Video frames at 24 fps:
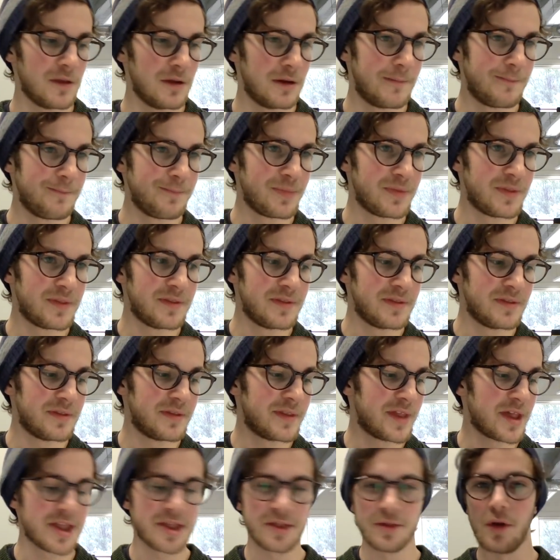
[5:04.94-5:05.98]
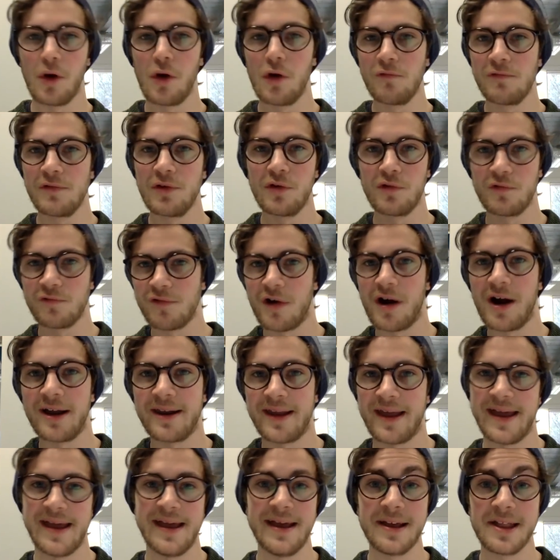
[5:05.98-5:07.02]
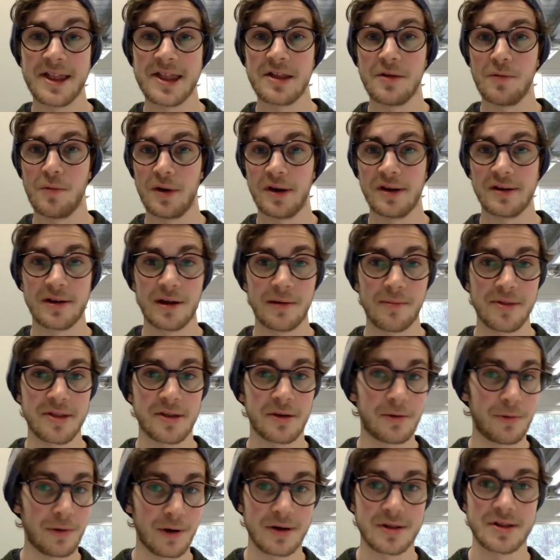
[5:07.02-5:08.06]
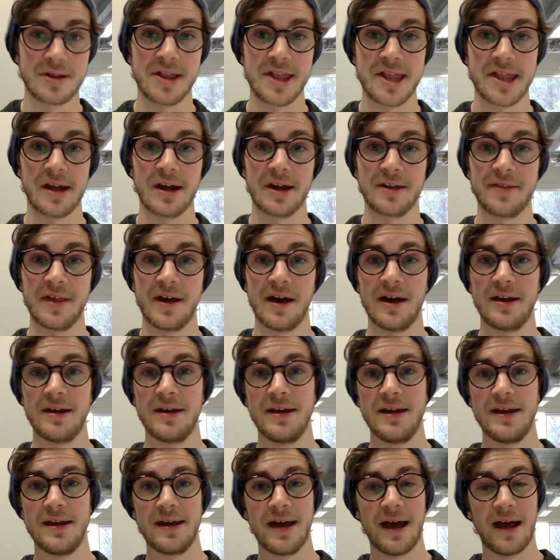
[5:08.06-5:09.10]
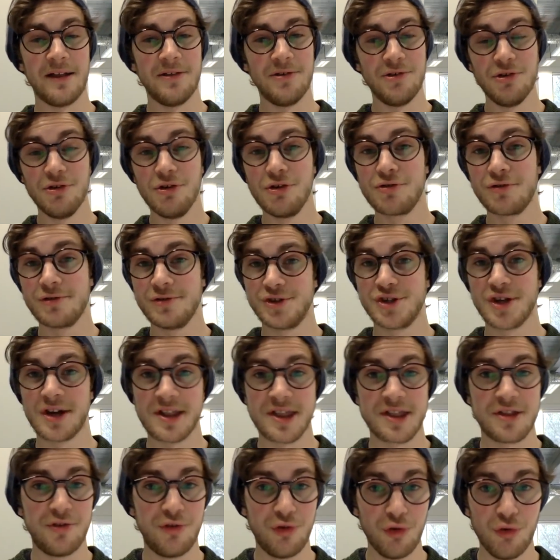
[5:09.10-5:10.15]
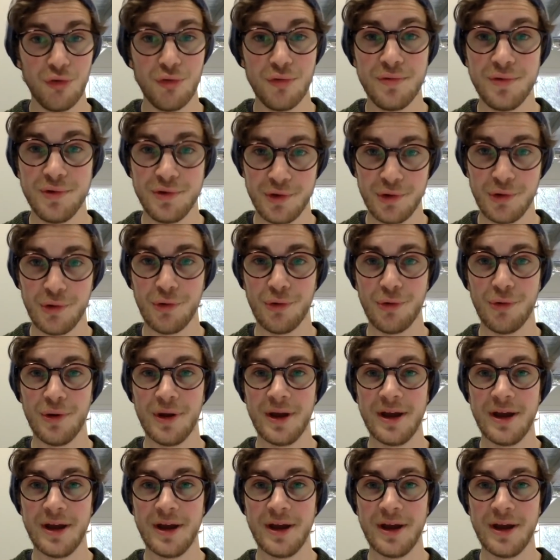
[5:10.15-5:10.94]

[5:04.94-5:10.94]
that there's no real right answer when it comes to questions like that, and you should just do you.